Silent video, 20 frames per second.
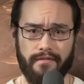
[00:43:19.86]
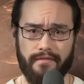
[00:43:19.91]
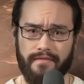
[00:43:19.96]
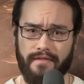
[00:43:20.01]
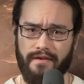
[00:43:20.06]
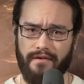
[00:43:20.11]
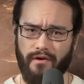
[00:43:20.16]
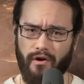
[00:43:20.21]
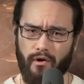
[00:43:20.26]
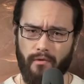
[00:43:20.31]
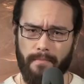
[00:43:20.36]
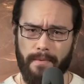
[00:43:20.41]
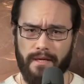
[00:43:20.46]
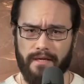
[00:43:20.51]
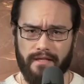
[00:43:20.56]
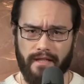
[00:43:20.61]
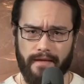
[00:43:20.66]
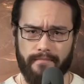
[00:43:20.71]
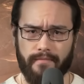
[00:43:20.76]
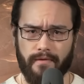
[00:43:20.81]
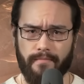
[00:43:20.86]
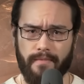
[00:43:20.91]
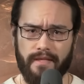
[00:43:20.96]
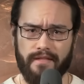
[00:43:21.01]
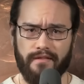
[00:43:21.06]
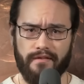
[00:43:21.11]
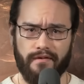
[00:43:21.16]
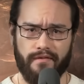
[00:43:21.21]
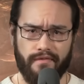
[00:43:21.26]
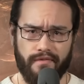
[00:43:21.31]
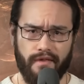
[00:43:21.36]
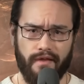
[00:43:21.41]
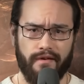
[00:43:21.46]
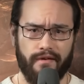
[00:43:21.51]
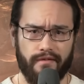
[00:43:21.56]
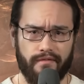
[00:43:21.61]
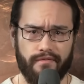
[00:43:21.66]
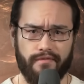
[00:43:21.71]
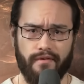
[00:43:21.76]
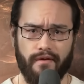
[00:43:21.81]
the Hopi claim to be the
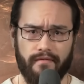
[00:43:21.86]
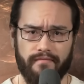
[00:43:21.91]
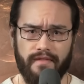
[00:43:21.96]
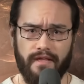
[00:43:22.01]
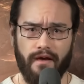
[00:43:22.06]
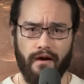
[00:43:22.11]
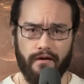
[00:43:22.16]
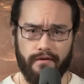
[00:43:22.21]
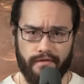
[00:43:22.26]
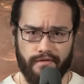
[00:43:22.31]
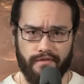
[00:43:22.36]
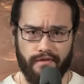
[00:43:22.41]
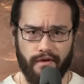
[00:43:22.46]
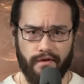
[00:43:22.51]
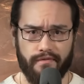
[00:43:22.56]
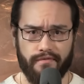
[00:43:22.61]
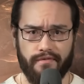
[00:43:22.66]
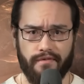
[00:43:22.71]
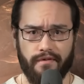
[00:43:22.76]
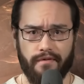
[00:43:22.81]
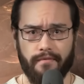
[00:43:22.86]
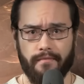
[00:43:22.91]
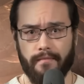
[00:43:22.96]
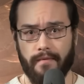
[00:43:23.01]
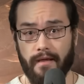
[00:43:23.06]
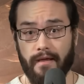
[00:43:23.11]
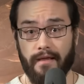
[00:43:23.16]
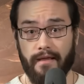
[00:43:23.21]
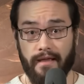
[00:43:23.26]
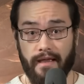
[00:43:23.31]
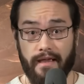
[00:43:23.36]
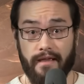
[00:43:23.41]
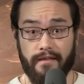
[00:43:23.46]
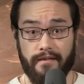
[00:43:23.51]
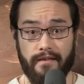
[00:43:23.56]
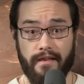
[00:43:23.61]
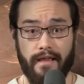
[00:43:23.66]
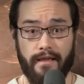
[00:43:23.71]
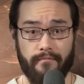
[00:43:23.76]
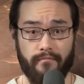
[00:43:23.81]
descendants of the Anasazi, a
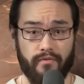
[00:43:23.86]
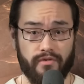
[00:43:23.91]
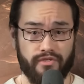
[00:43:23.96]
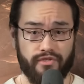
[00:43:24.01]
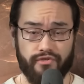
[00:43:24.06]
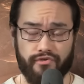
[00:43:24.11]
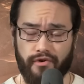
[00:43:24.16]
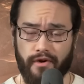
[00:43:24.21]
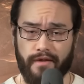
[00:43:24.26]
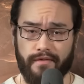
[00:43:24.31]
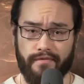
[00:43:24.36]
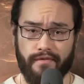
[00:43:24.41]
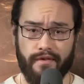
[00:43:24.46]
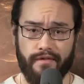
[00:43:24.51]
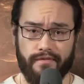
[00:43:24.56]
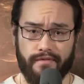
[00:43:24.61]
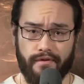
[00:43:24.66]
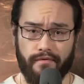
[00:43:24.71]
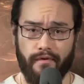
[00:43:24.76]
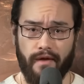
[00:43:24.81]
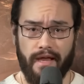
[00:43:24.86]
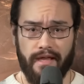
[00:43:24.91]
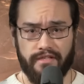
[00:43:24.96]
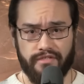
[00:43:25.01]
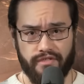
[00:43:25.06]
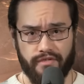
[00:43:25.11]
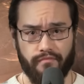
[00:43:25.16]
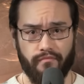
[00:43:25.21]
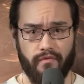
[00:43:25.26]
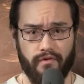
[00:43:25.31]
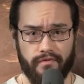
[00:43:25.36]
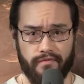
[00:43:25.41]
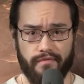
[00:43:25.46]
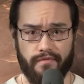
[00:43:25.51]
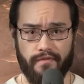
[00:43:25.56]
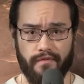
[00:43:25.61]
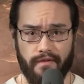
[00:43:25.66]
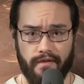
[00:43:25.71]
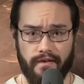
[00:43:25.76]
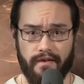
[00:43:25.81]
name which translates to Ancient
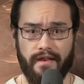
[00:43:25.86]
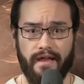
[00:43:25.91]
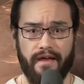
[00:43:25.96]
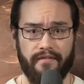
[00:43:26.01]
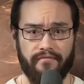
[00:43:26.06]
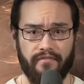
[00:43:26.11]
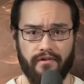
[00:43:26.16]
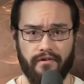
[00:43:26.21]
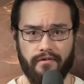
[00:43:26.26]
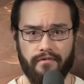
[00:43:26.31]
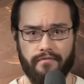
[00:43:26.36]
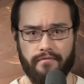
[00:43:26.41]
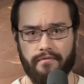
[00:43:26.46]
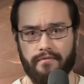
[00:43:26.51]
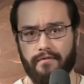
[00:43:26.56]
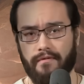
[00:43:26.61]
Ones in Navajo.